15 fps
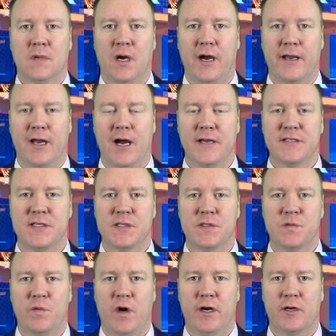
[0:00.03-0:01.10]
Hi guys, this is
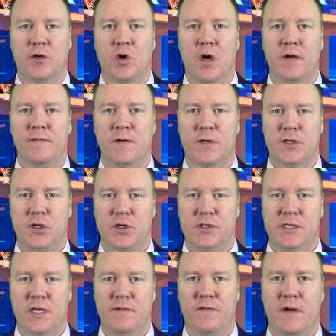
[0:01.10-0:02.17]
Vernon Croy for
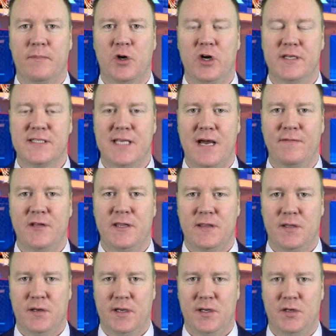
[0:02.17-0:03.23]
Tuesday, February 7th.
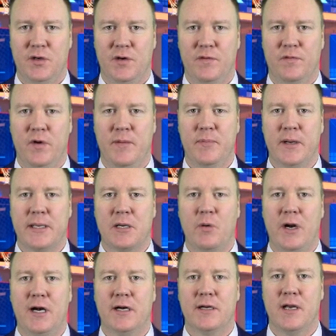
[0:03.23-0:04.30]
I'll get to your free pick
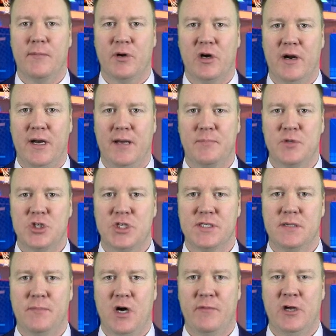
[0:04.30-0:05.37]
winner coming right up in
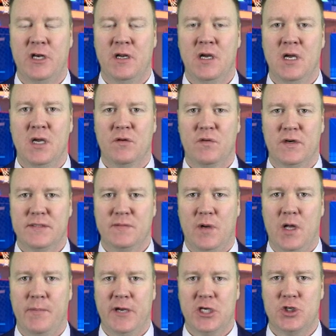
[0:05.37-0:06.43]
just a moment. First of
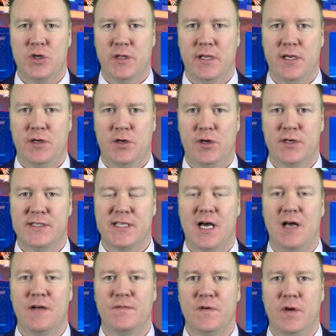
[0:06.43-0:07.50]
all, make sure that you do
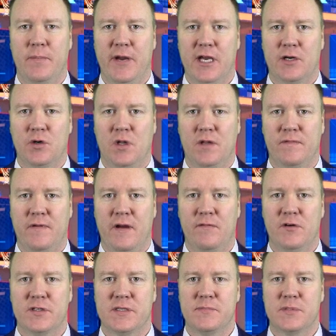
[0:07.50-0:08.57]
yourself and your bankroll a
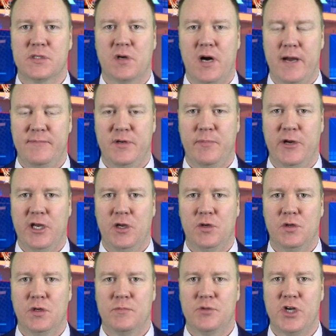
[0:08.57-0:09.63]
favor. Subscribe to my
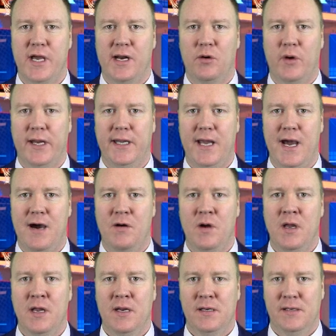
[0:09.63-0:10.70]
YouTube channel right now.
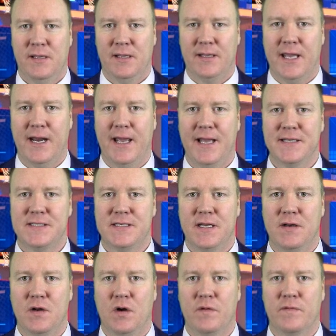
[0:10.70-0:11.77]
You'll get an instant
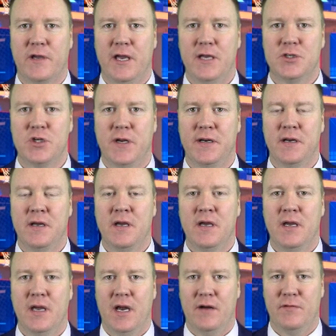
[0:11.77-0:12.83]
notification
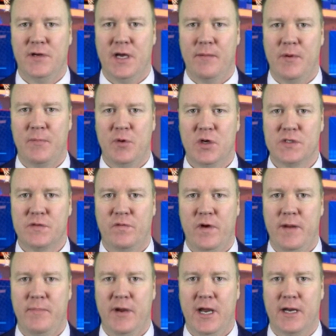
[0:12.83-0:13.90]
every time I post a
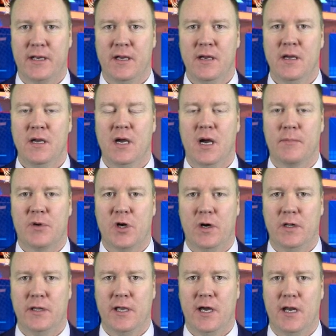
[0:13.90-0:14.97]
free pick. I'm
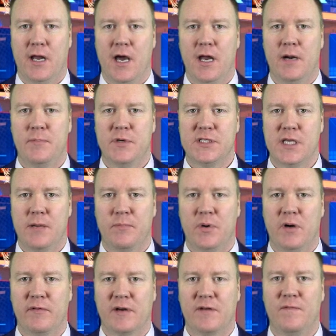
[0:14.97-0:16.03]
currently on 100%
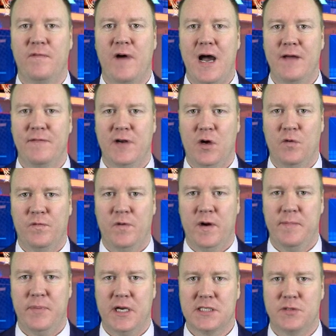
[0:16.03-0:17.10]
perfect 5-0 free
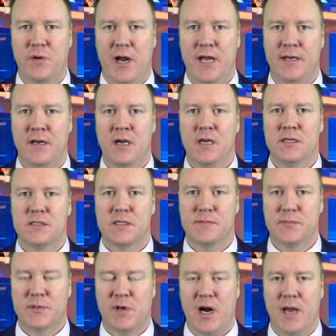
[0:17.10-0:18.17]
picks run.
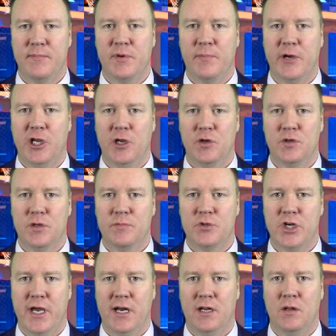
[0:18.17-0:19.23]
Subscribe to my YouTube
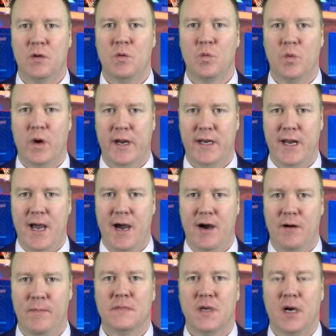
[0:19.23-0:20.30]
channel right
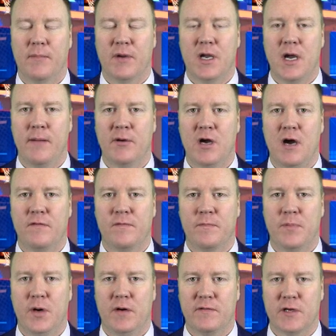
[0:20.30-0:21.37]
now. I'm coming off a
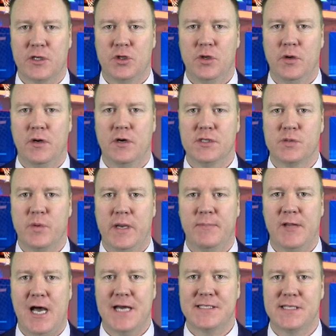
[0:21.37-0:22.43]
perfect 2-0 sweep
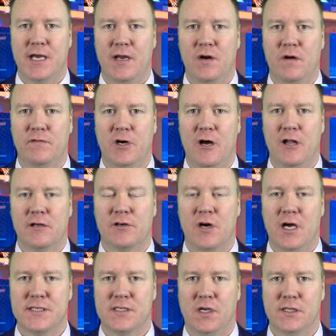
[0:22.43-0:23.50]
last night overall
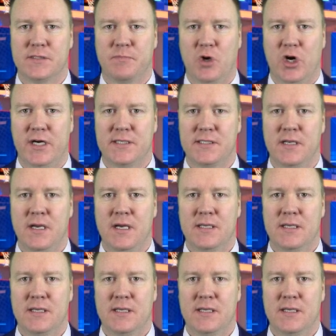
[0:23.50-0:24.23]
across all sports.